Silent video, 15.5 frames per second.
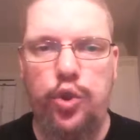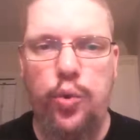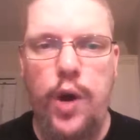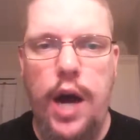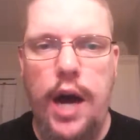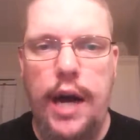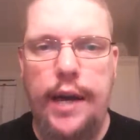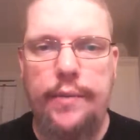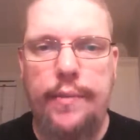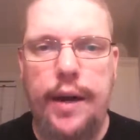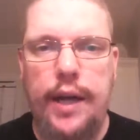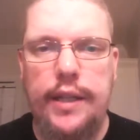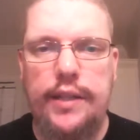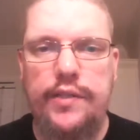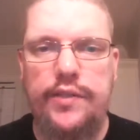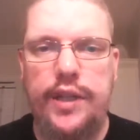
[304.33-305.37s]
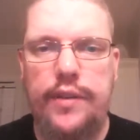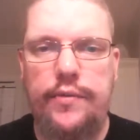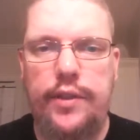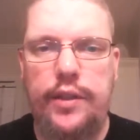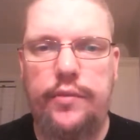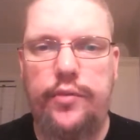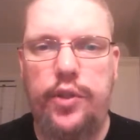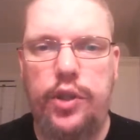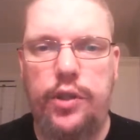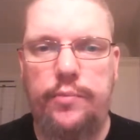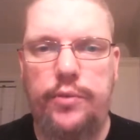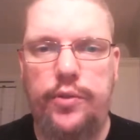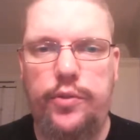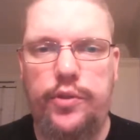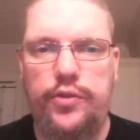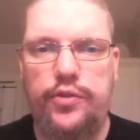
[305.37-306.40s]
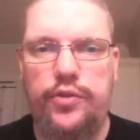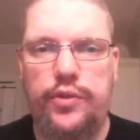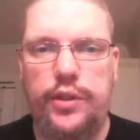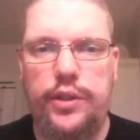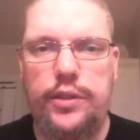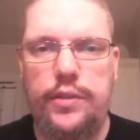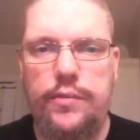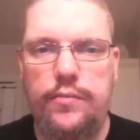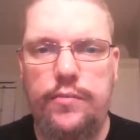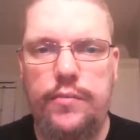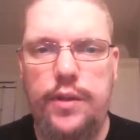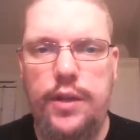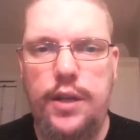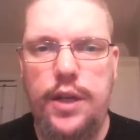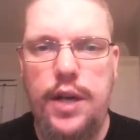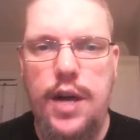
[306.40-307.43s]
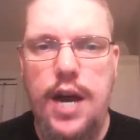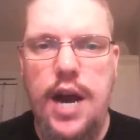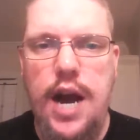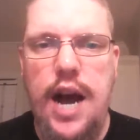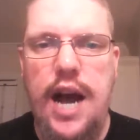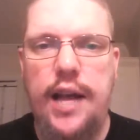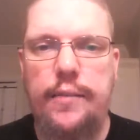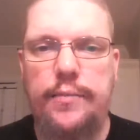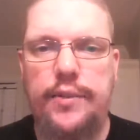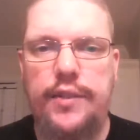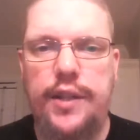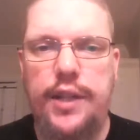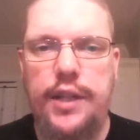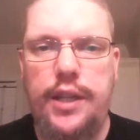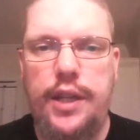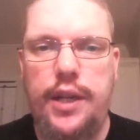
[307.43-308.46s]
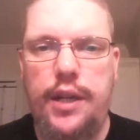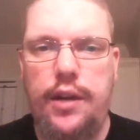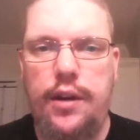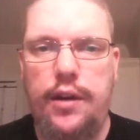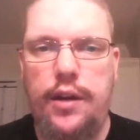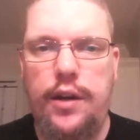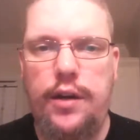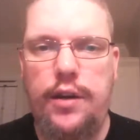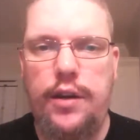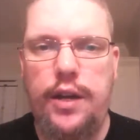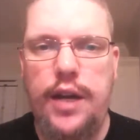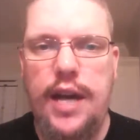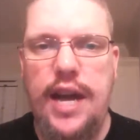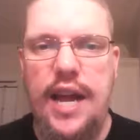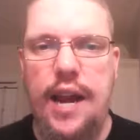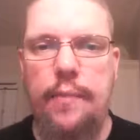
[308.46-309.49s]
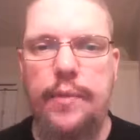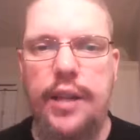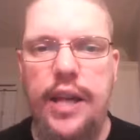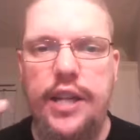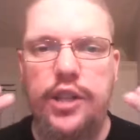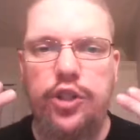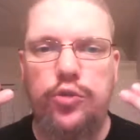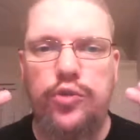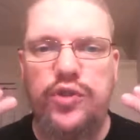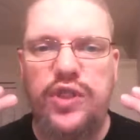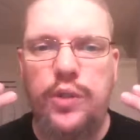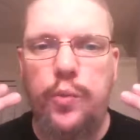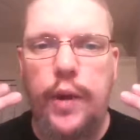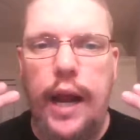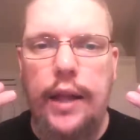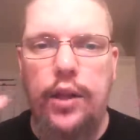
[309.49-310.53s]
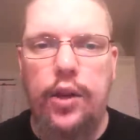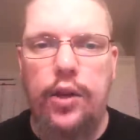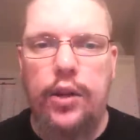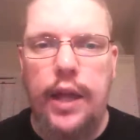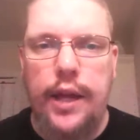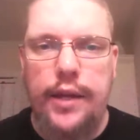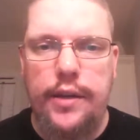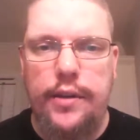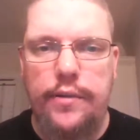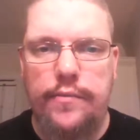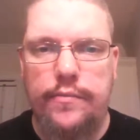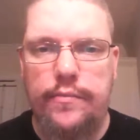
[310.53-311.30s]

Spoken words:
you hide behind the safety of your computer screen, I'm sitting here and I'm letting you see what I look like.